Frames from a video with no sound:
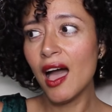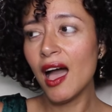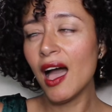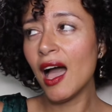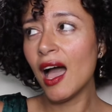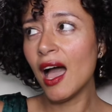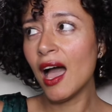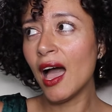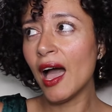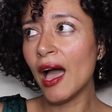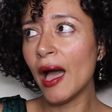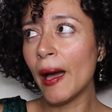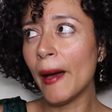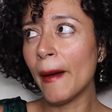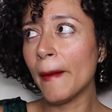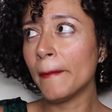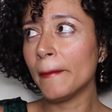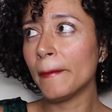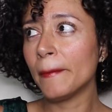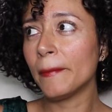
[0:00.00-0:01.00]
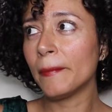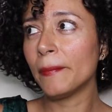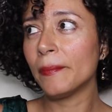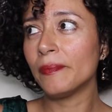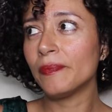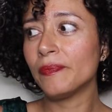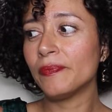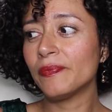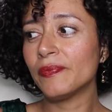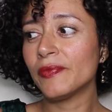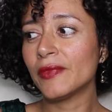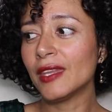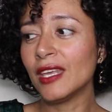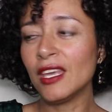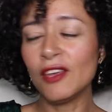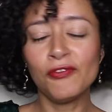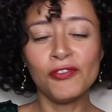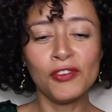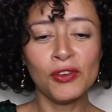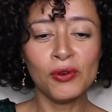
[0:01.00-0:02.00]
um,
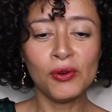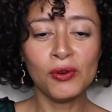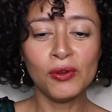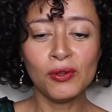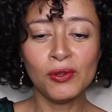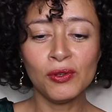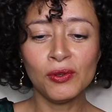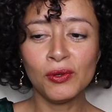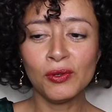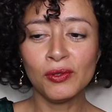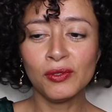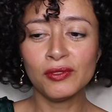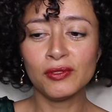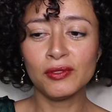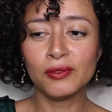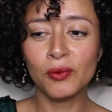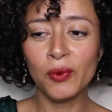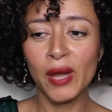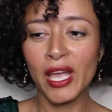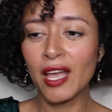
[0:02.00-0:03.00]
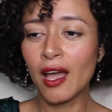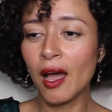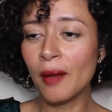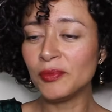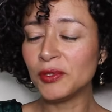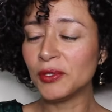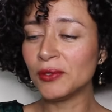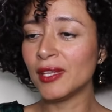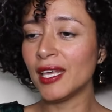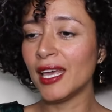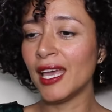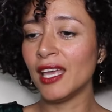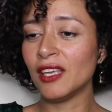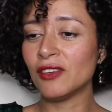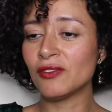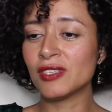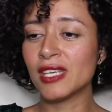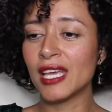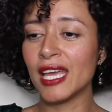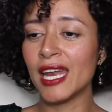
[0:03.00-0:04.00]
if you wake up today and
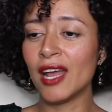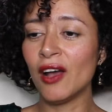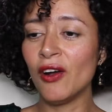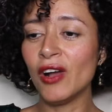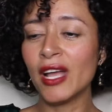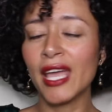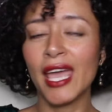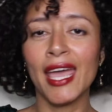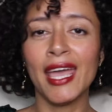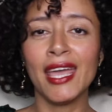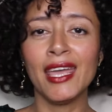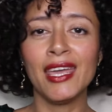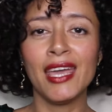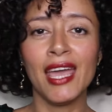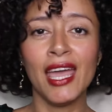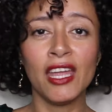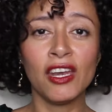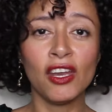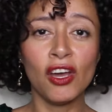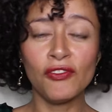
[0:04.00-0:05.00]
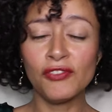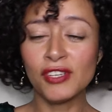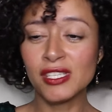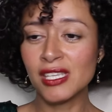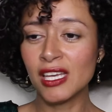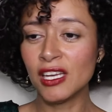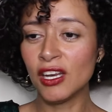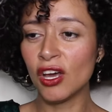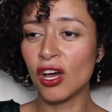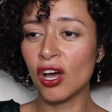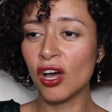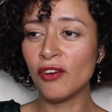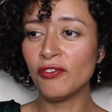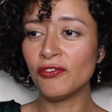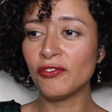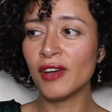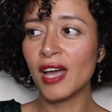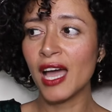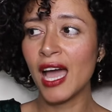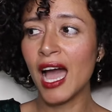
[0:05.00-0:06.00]
you said, okay, enough is
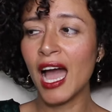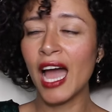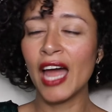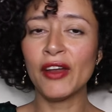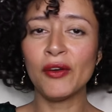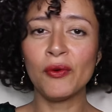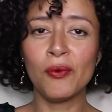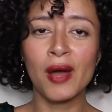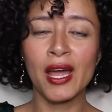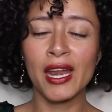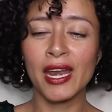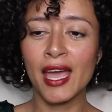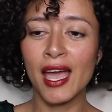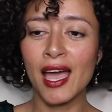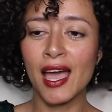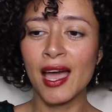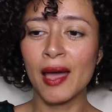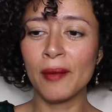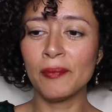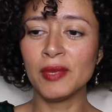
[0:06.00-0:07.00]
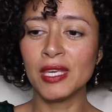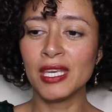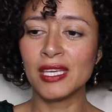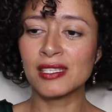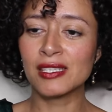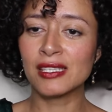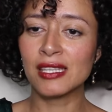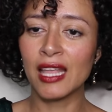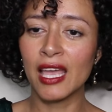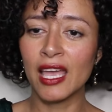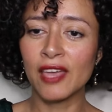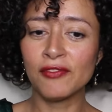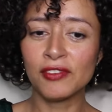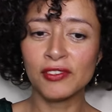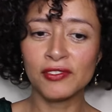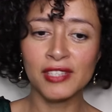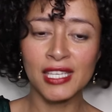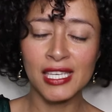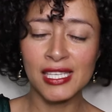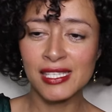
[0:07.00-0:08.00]
enough, I don't wanna be a slave
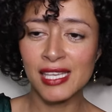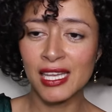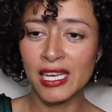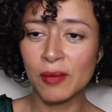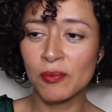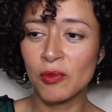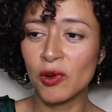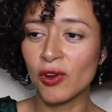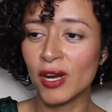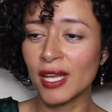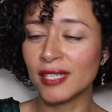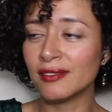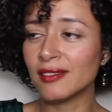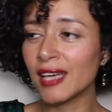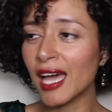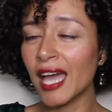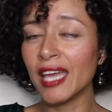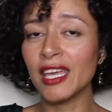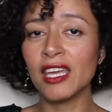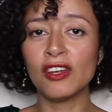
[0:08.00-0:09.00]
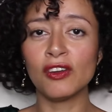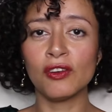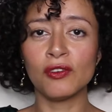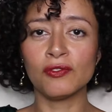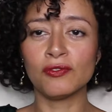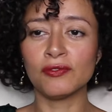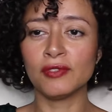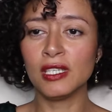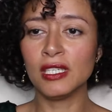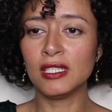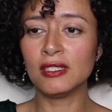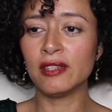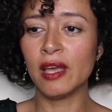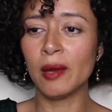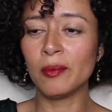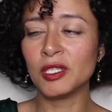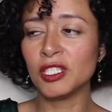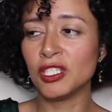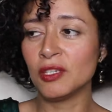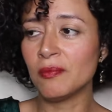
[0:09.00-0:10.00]
for this anymore, I'm tired of
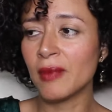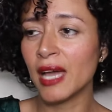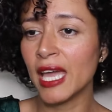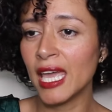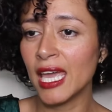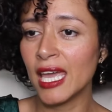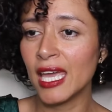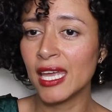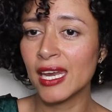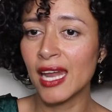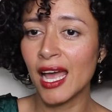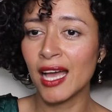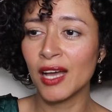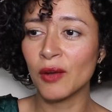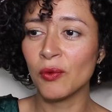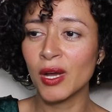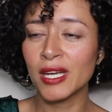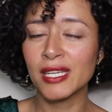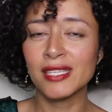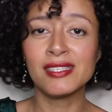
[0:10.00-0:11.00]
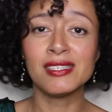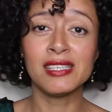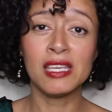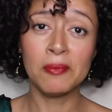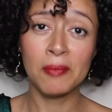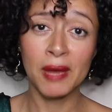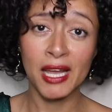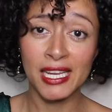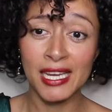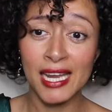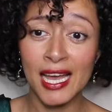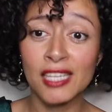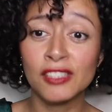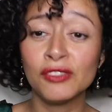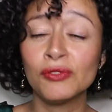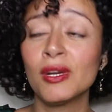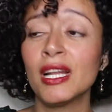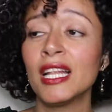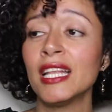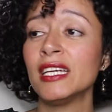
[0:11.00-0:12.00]
damaging my hair, I wanna see my
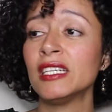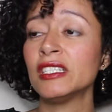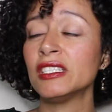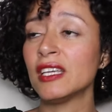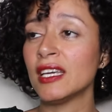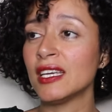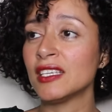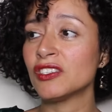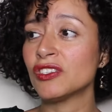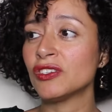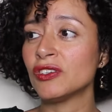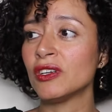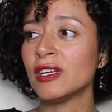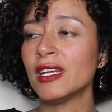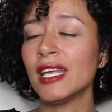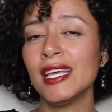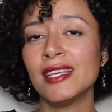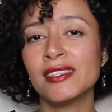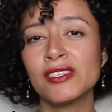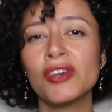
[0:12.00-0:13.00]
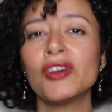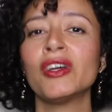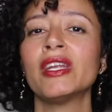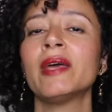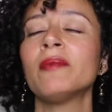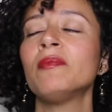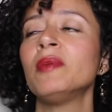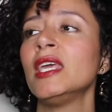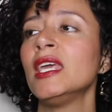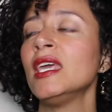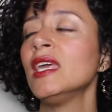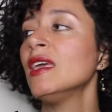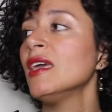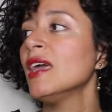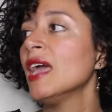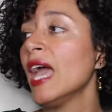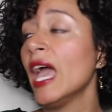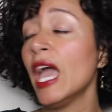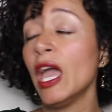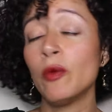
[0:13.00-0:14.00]
natural hair texture, it's gonna
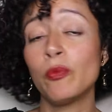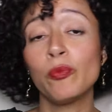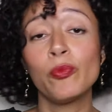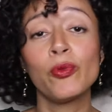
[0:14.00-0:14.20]
be a